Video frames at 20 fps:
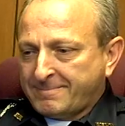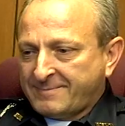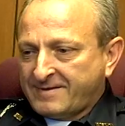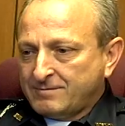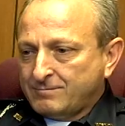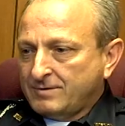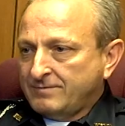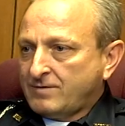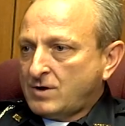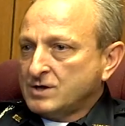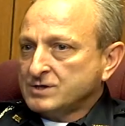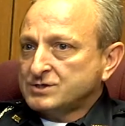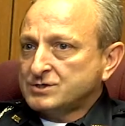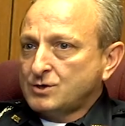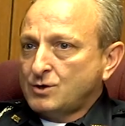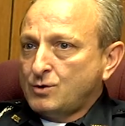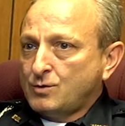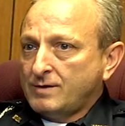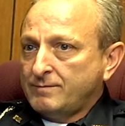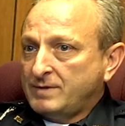We've
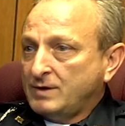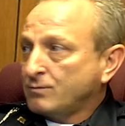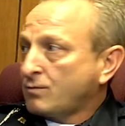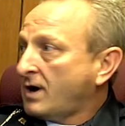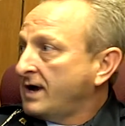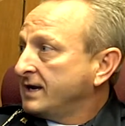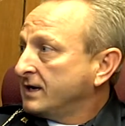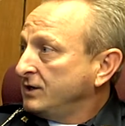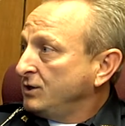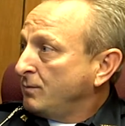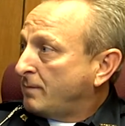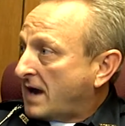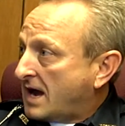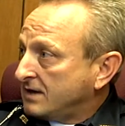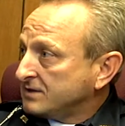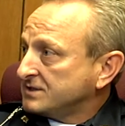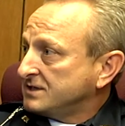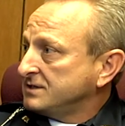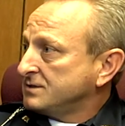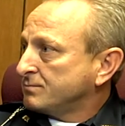also have been writing a new
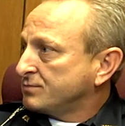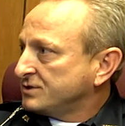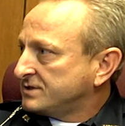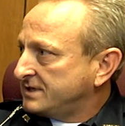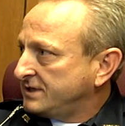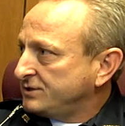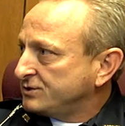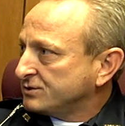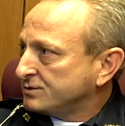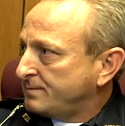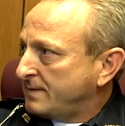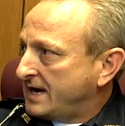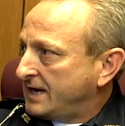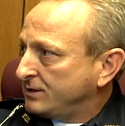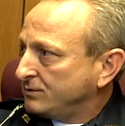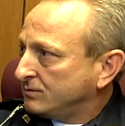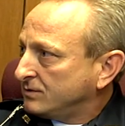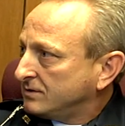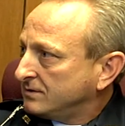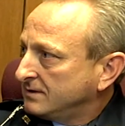policies and procedures
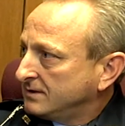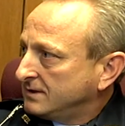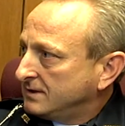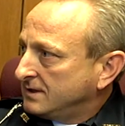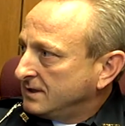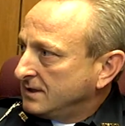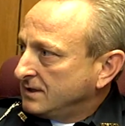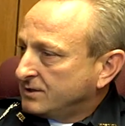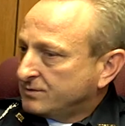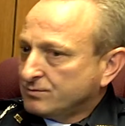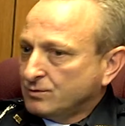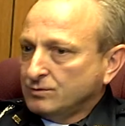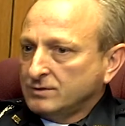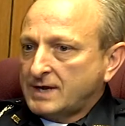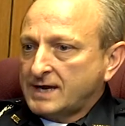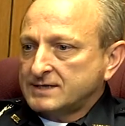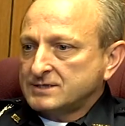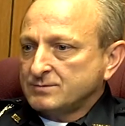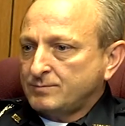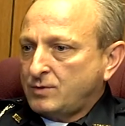manual through
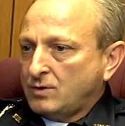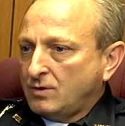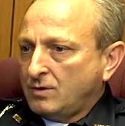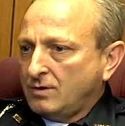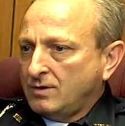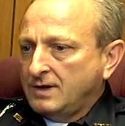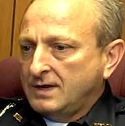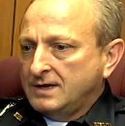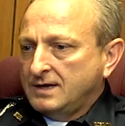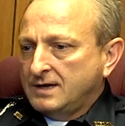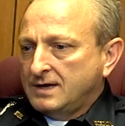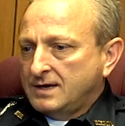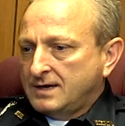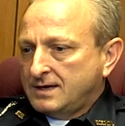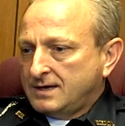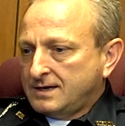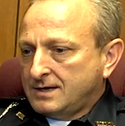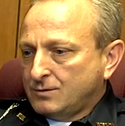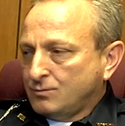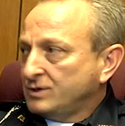Lexipol,
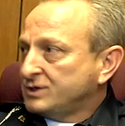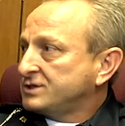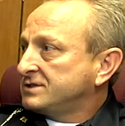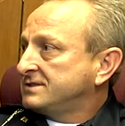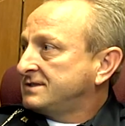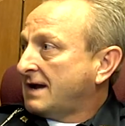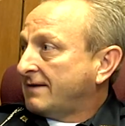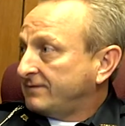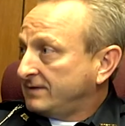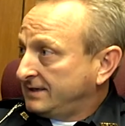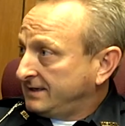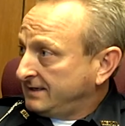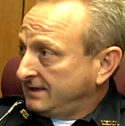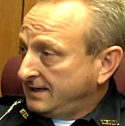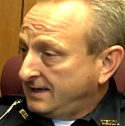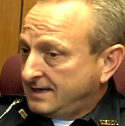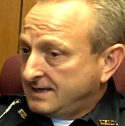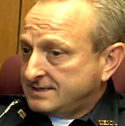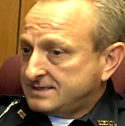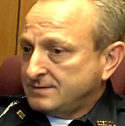which definitely
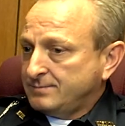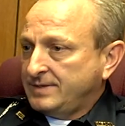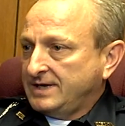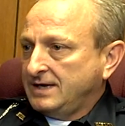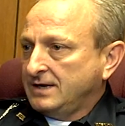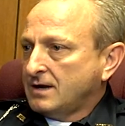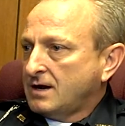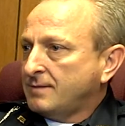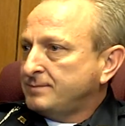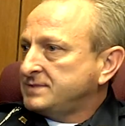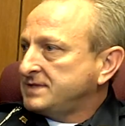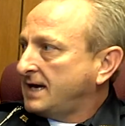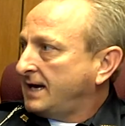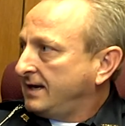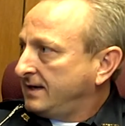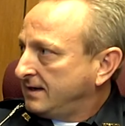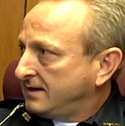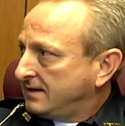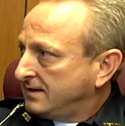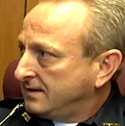needed to be
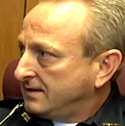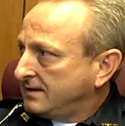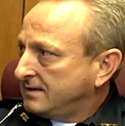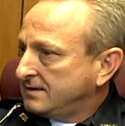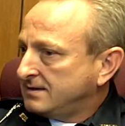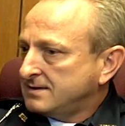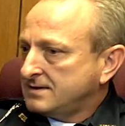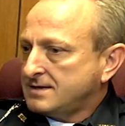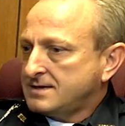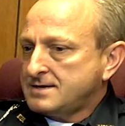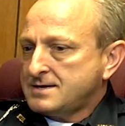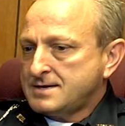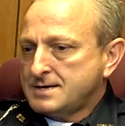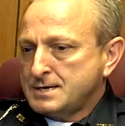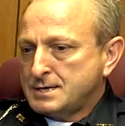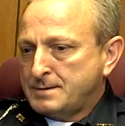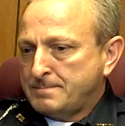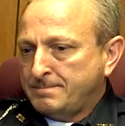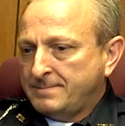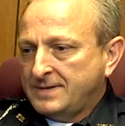updated.
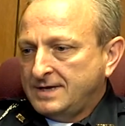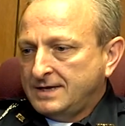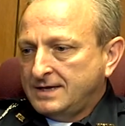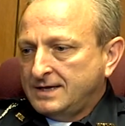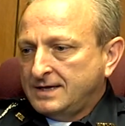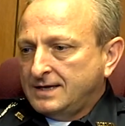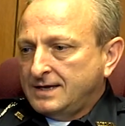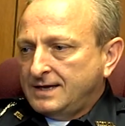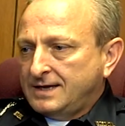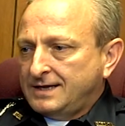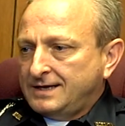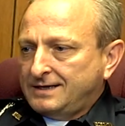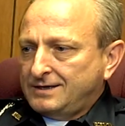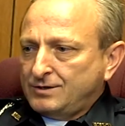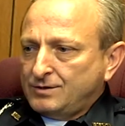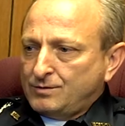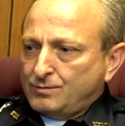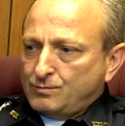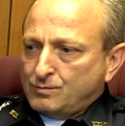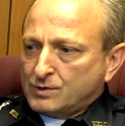And
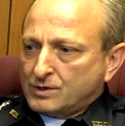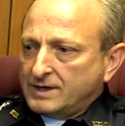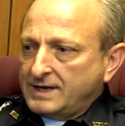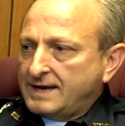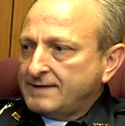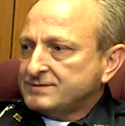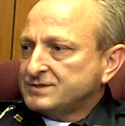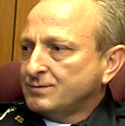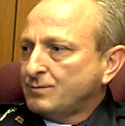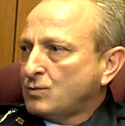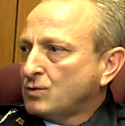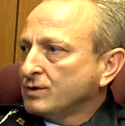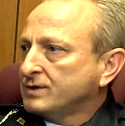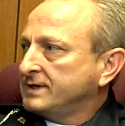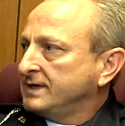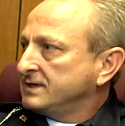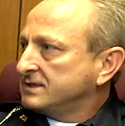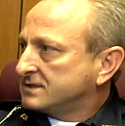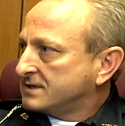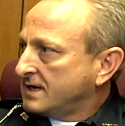we're going to have some more
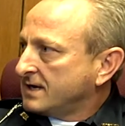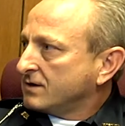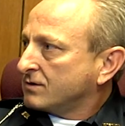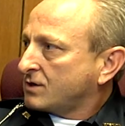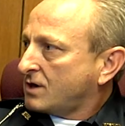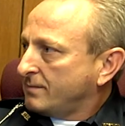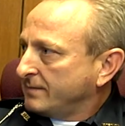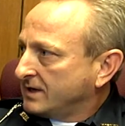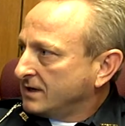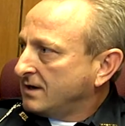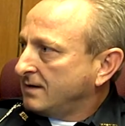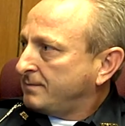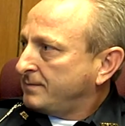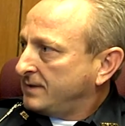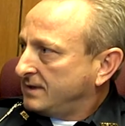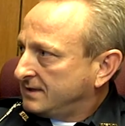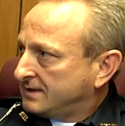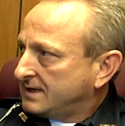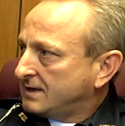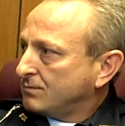things that are coming up
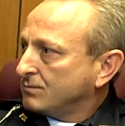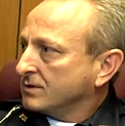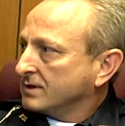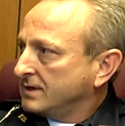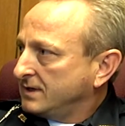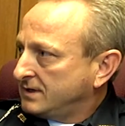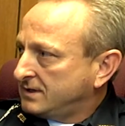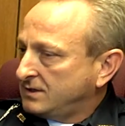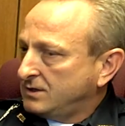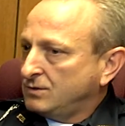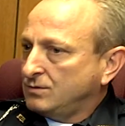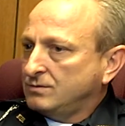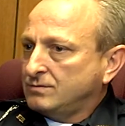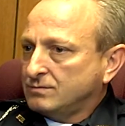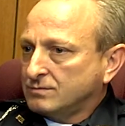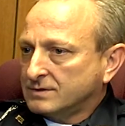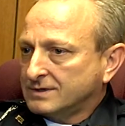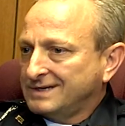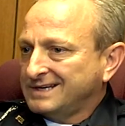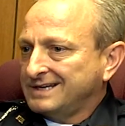that we're going to do.
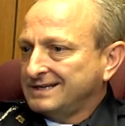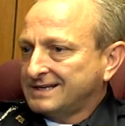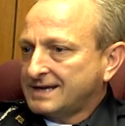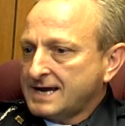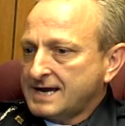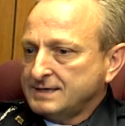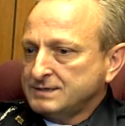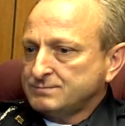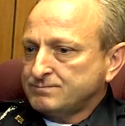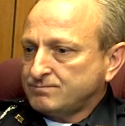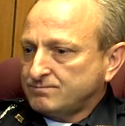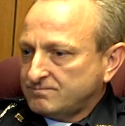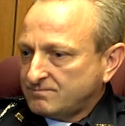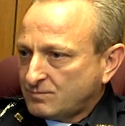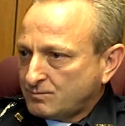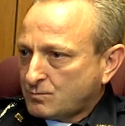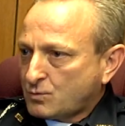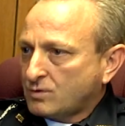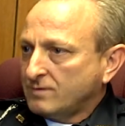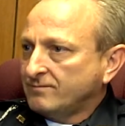We're going to get guys
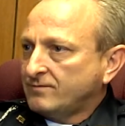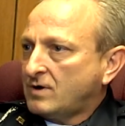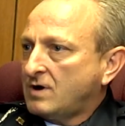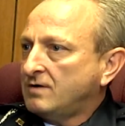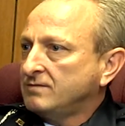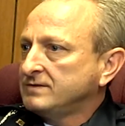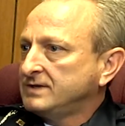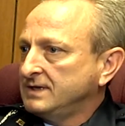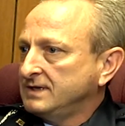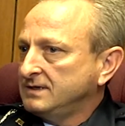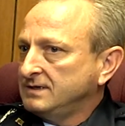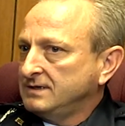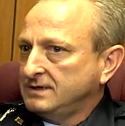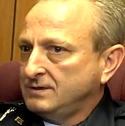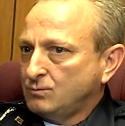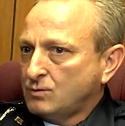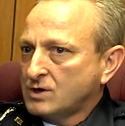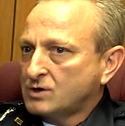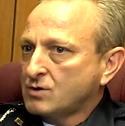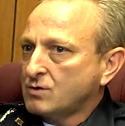more involved in
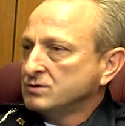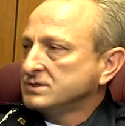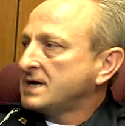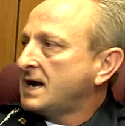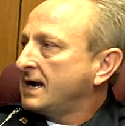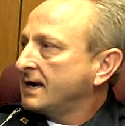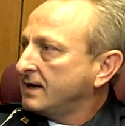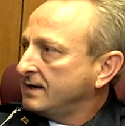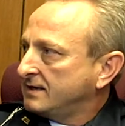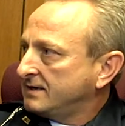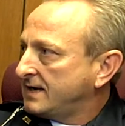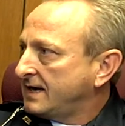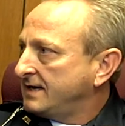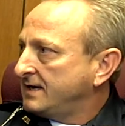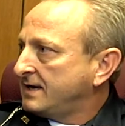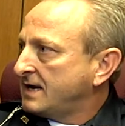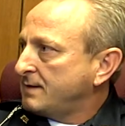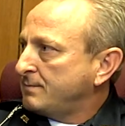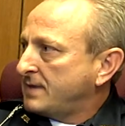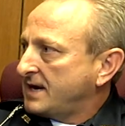what goes on a
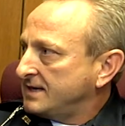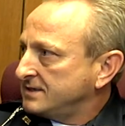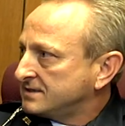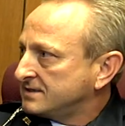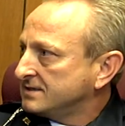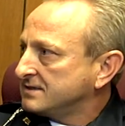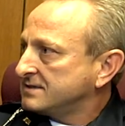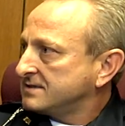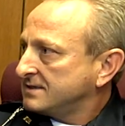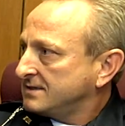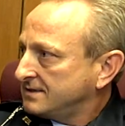day-to-day basis